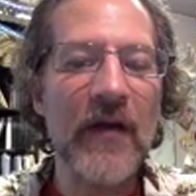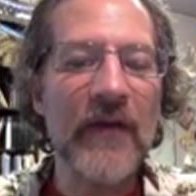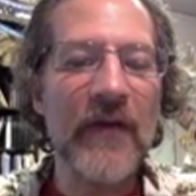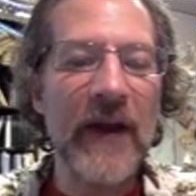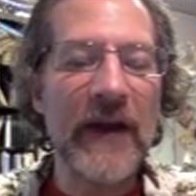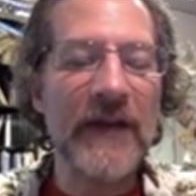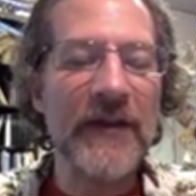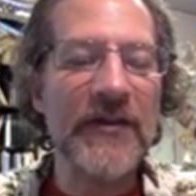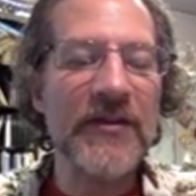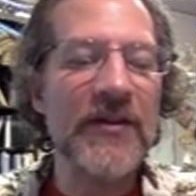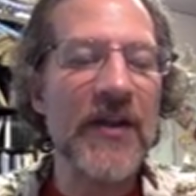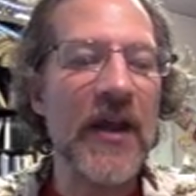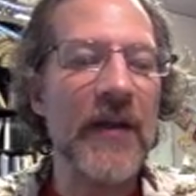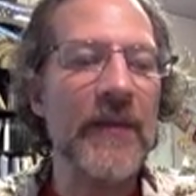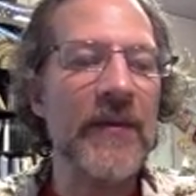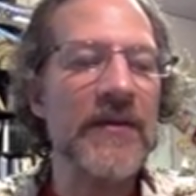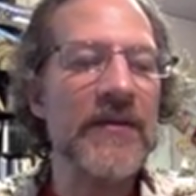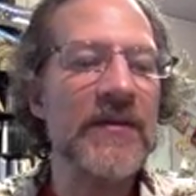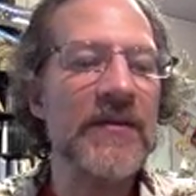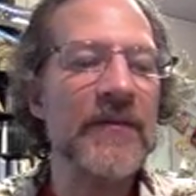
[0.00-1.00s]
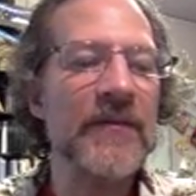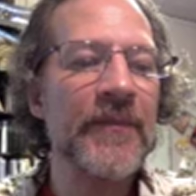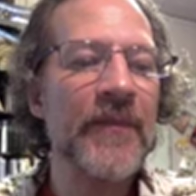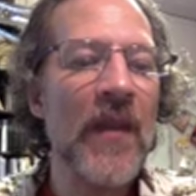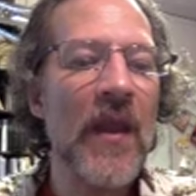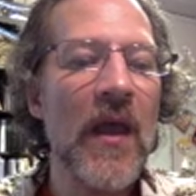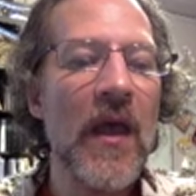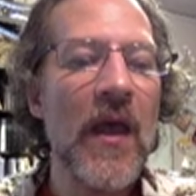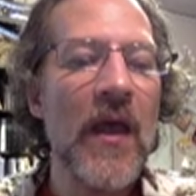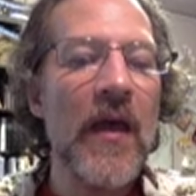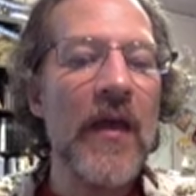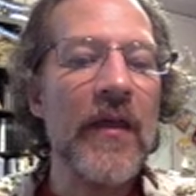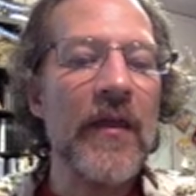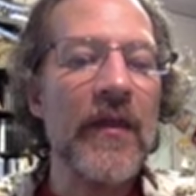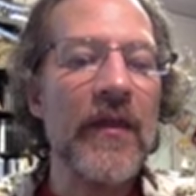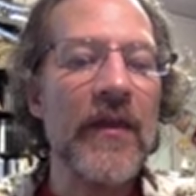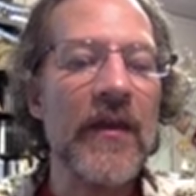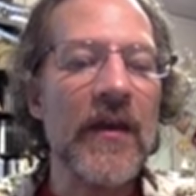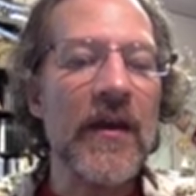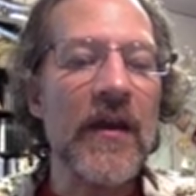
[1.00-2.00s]
final assignments.
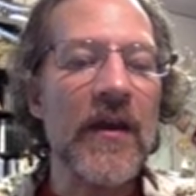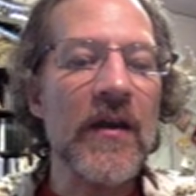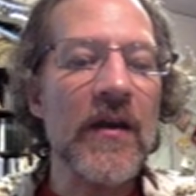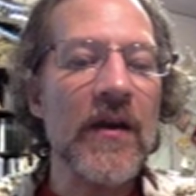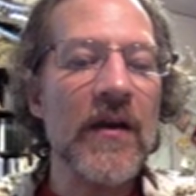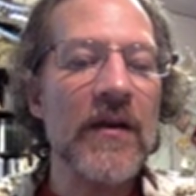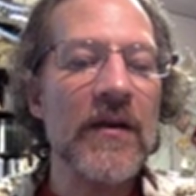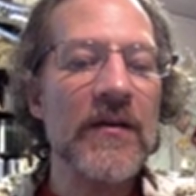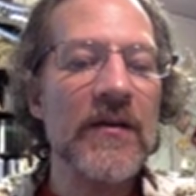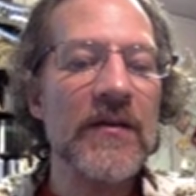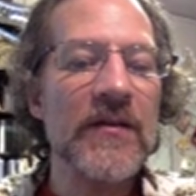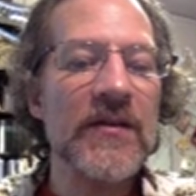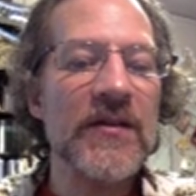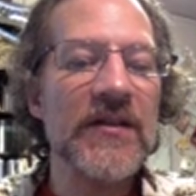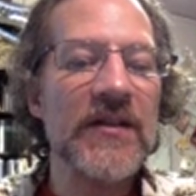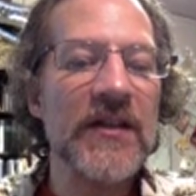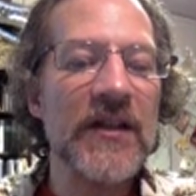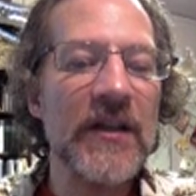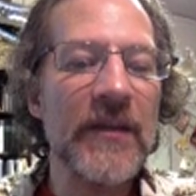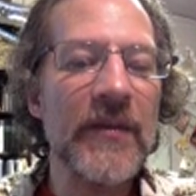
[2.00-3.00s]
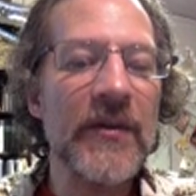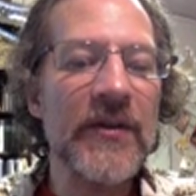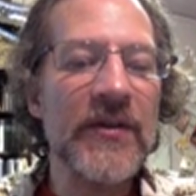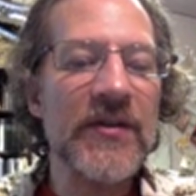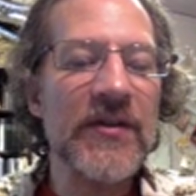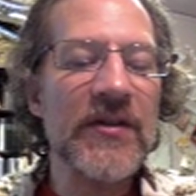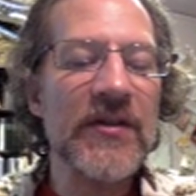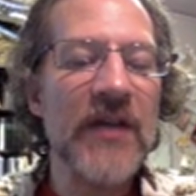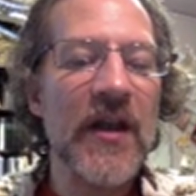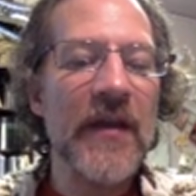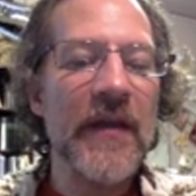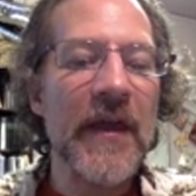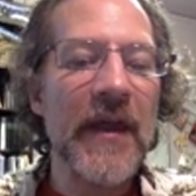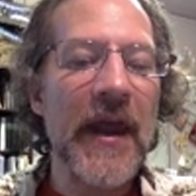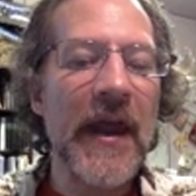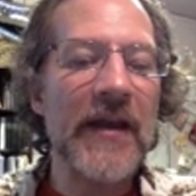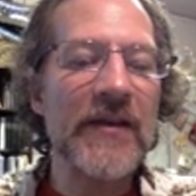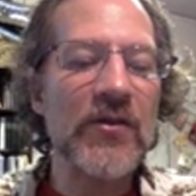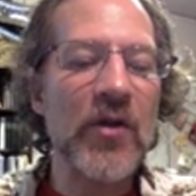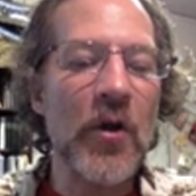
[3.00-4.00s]
The syllabus that
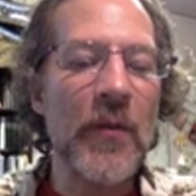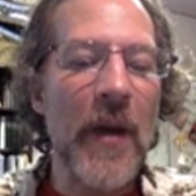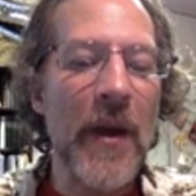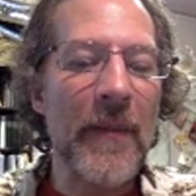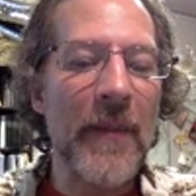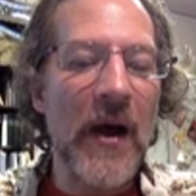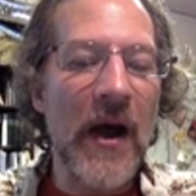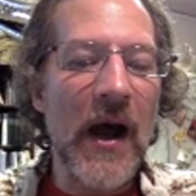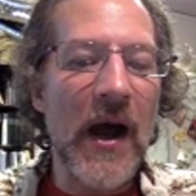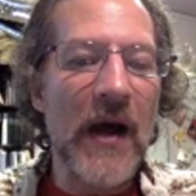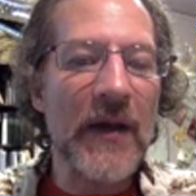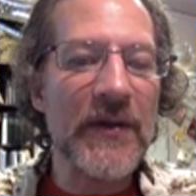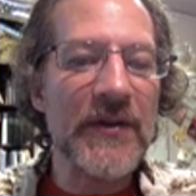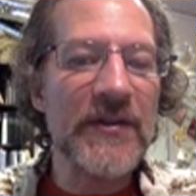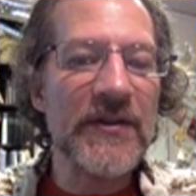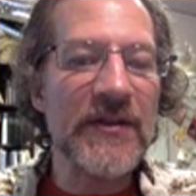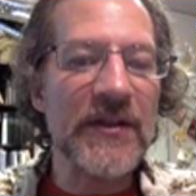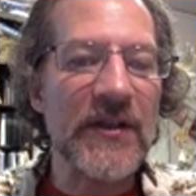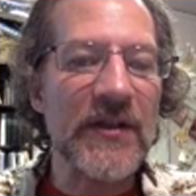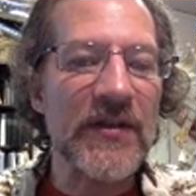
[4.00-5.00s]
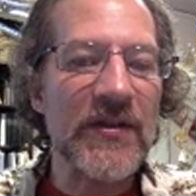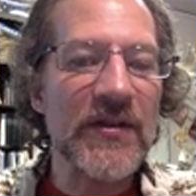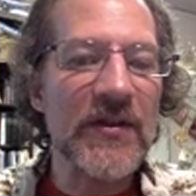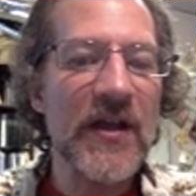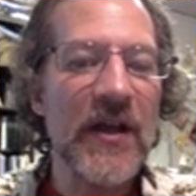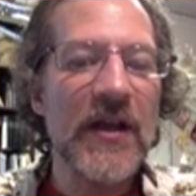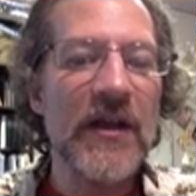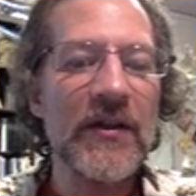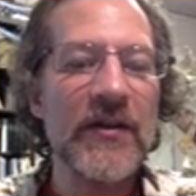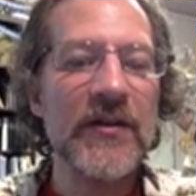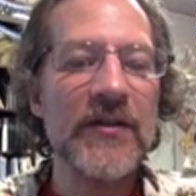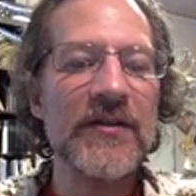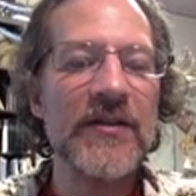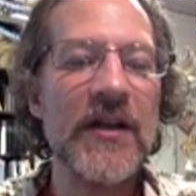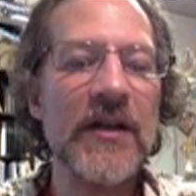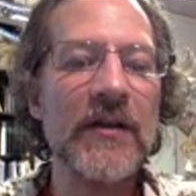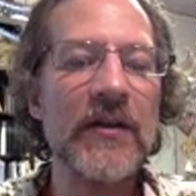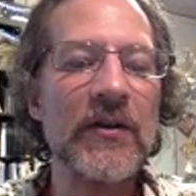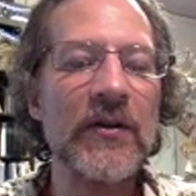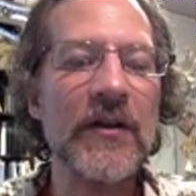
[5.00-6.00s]
has all my policies, let's
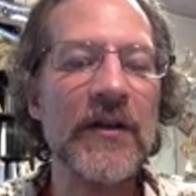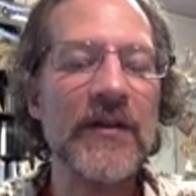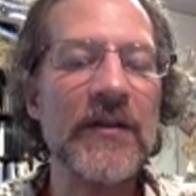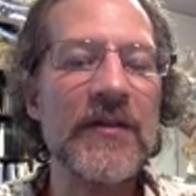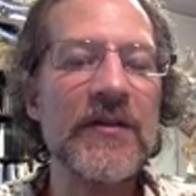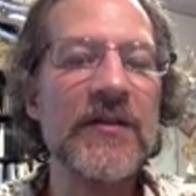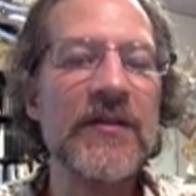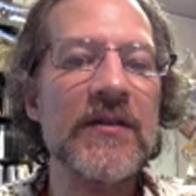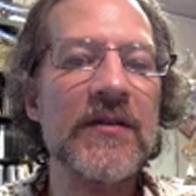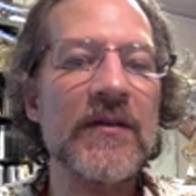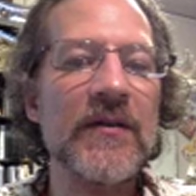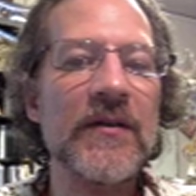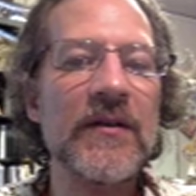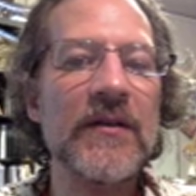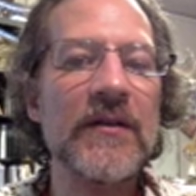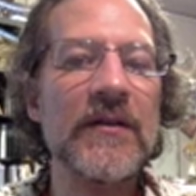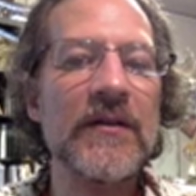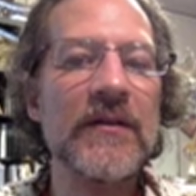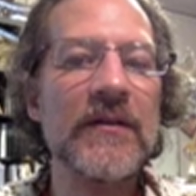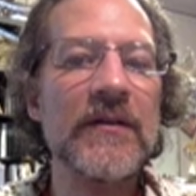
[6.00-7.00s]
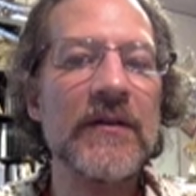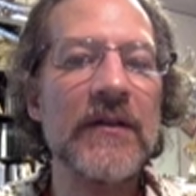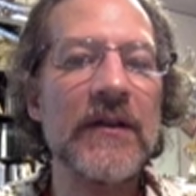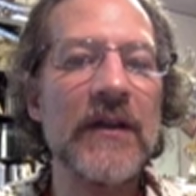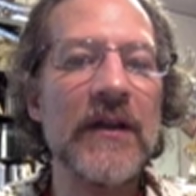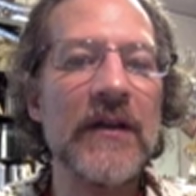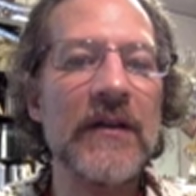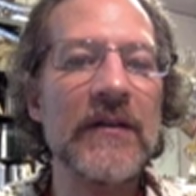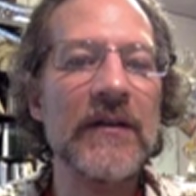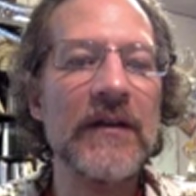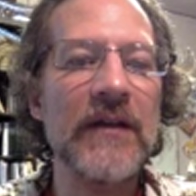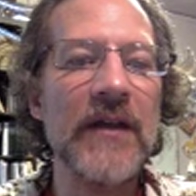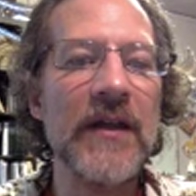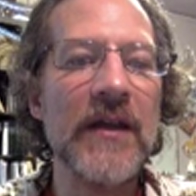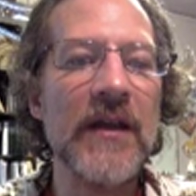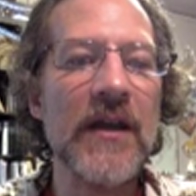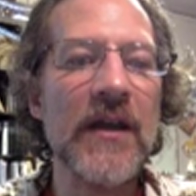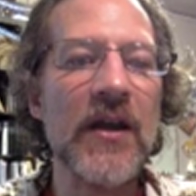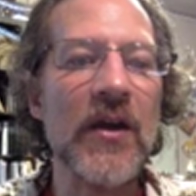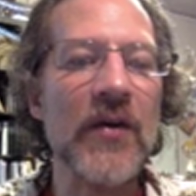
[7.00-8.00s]
take a look at this
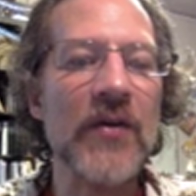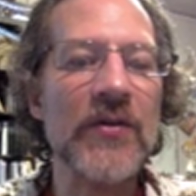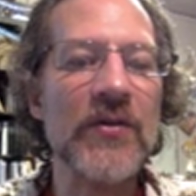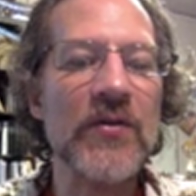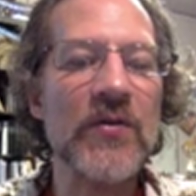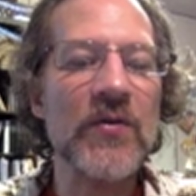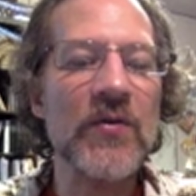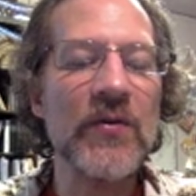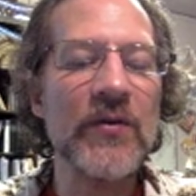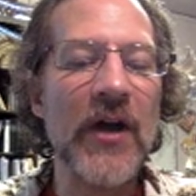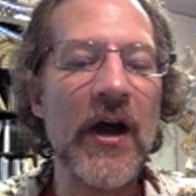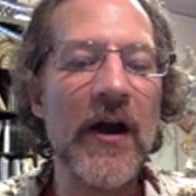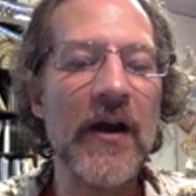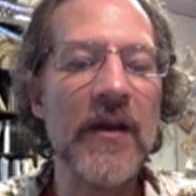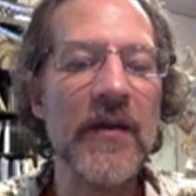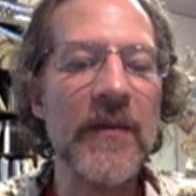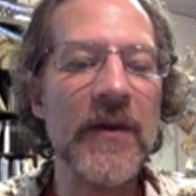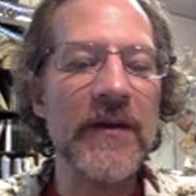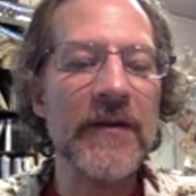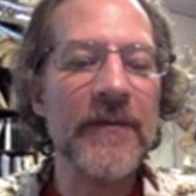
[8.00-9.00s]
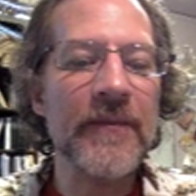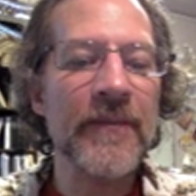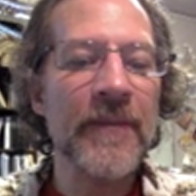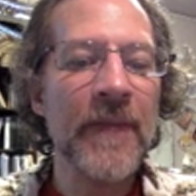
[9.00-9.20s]
link here. It's a Google document,